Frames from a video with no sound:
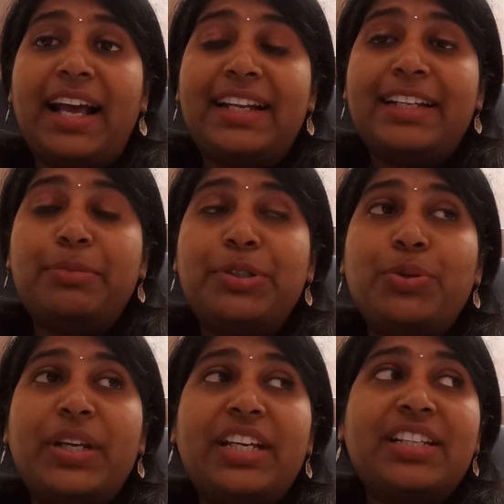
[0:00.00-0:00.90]
and I'll be
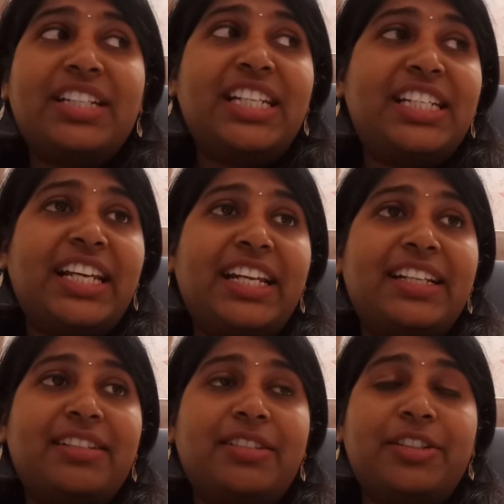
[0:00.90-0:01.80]
doing a
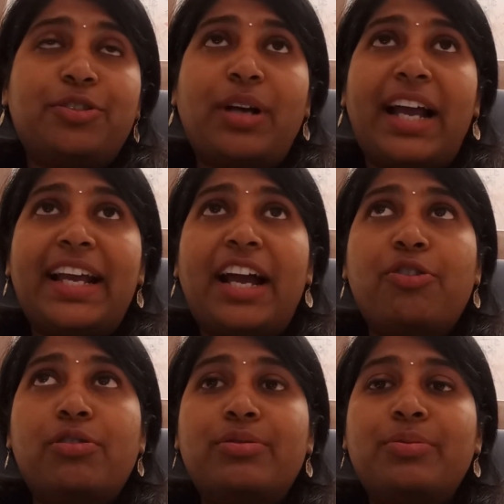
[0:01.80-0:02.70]
detailed
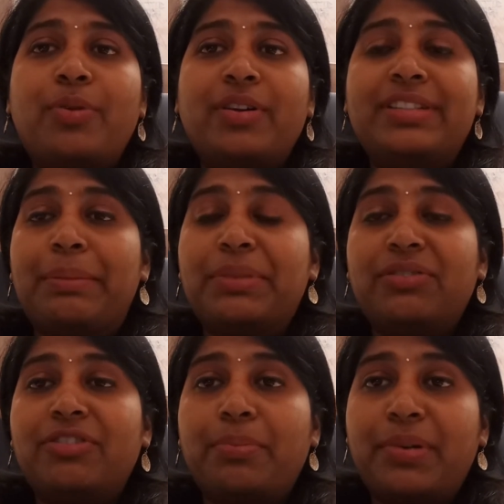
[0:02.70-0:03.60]
I also bought
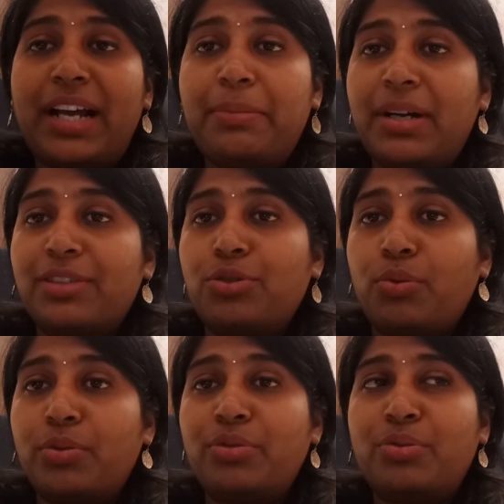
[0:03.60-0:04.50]
something from Primark, so
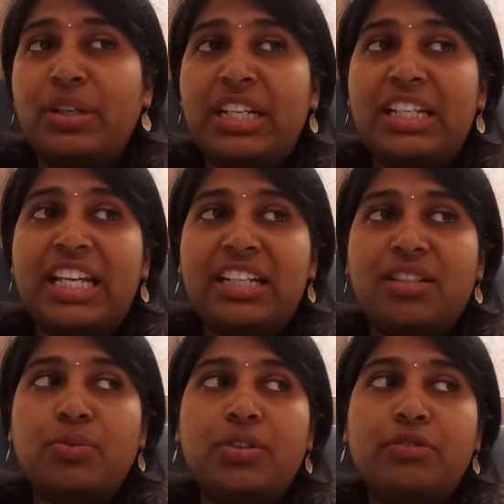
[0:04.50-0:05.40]
I want to do a
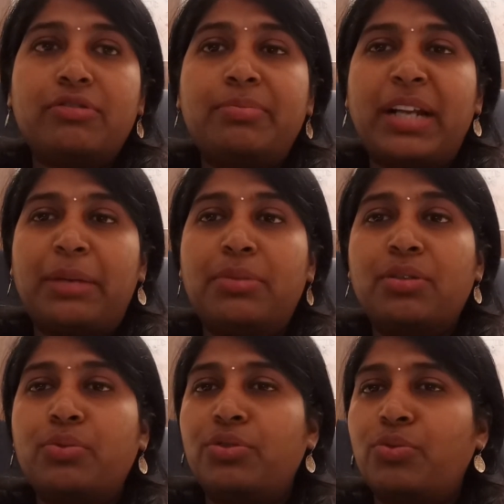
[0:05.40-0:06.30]
dedicated video for
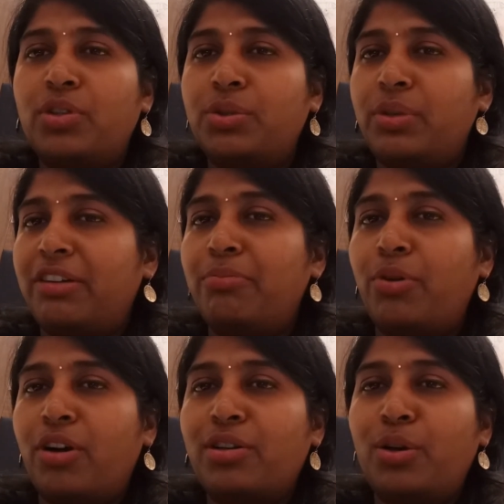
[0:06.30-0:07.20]
Primark with whatever I
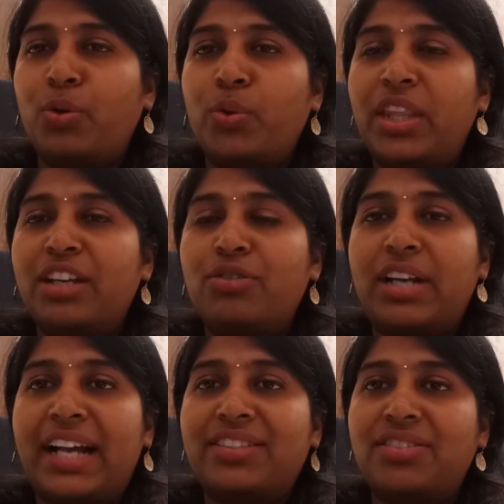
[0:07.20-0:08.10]
bought, clothing
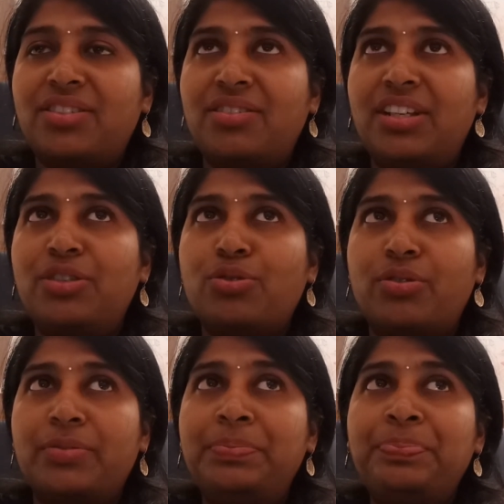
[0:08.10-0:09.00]
or accessories
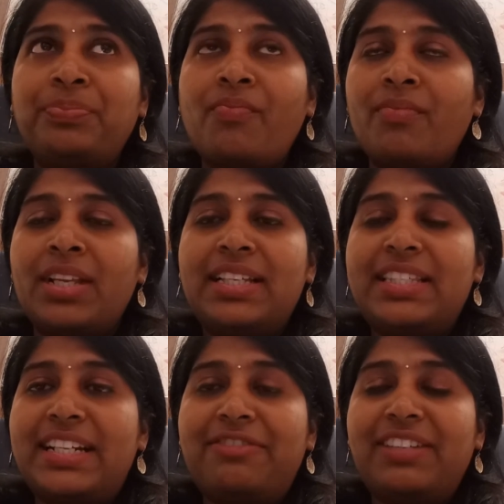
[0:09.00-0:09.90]
or
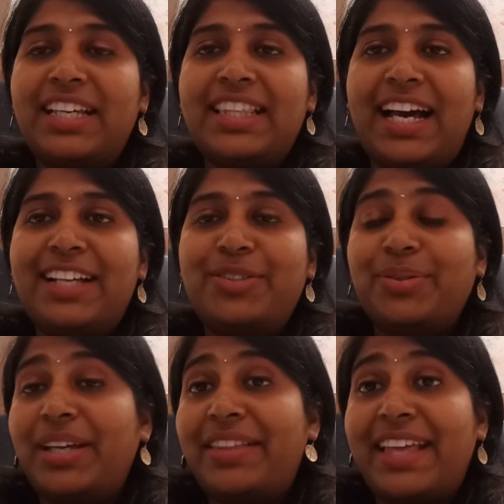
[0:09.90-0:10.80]
stuff like that.
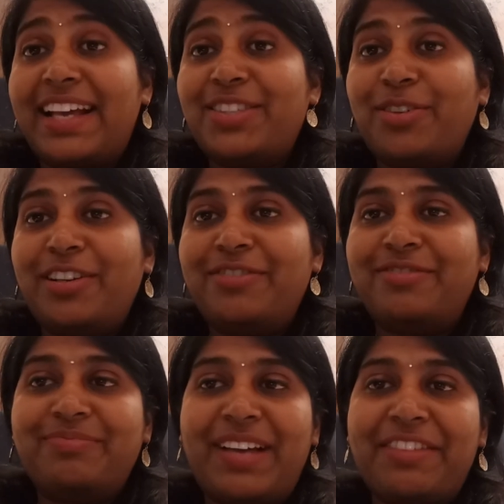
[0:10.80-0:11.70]
So yeah, thanks all.
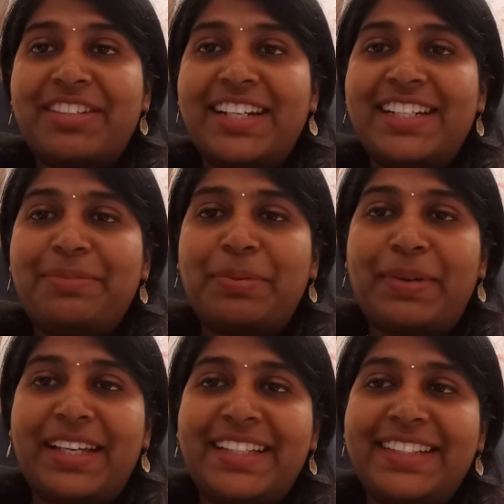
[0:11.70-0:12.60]
Have a great day. Bye
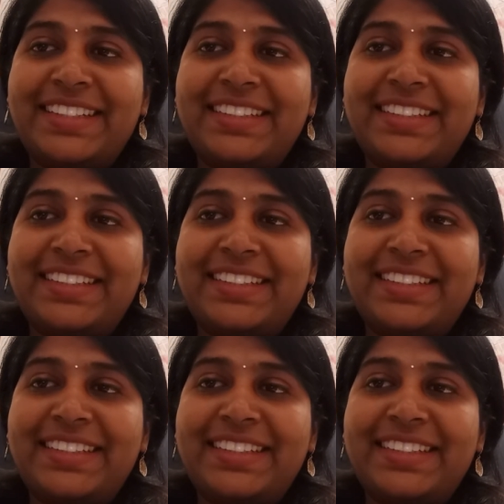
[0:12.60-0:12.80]
bye.